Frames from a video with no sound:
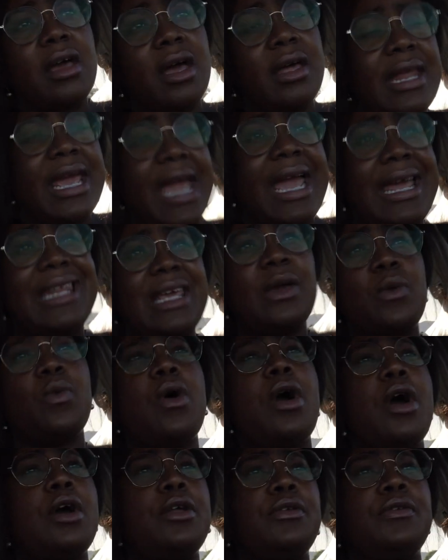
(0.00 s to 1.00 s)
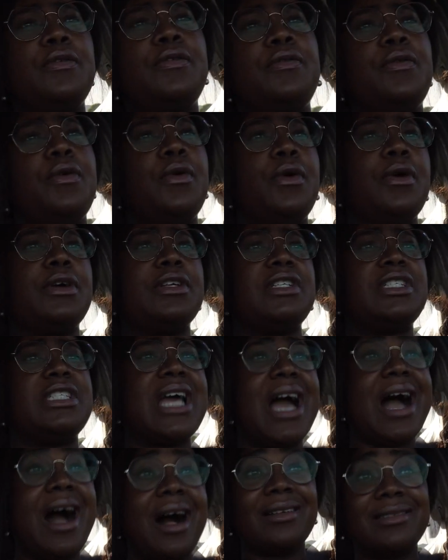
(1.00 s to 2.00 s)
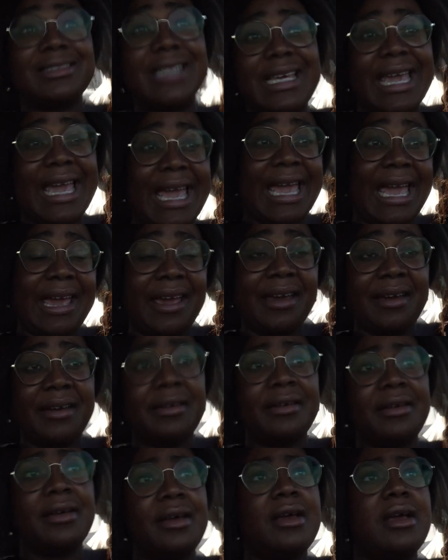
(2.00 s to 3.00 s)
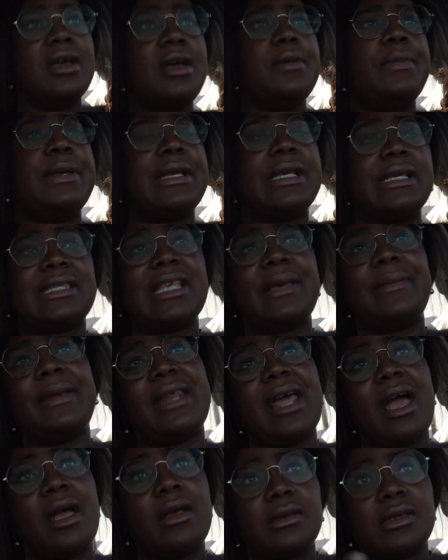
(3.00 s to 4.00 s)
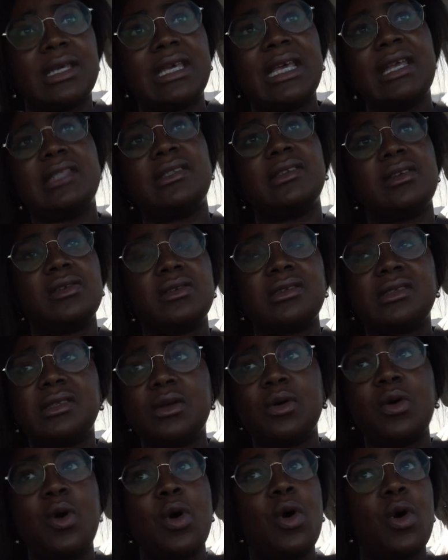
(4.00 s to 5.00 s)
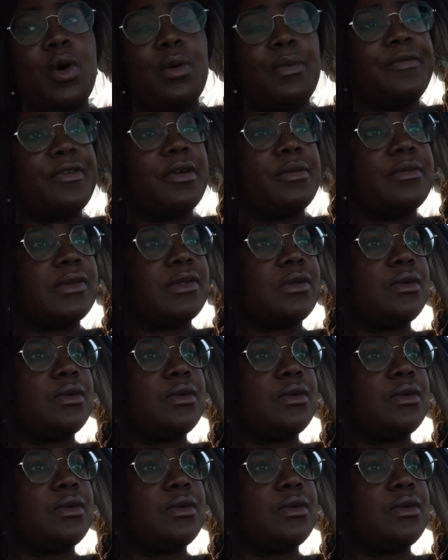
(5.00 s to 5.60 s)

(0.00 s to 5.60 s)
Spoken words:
on anyone for child care, because I mean, our kids are still home from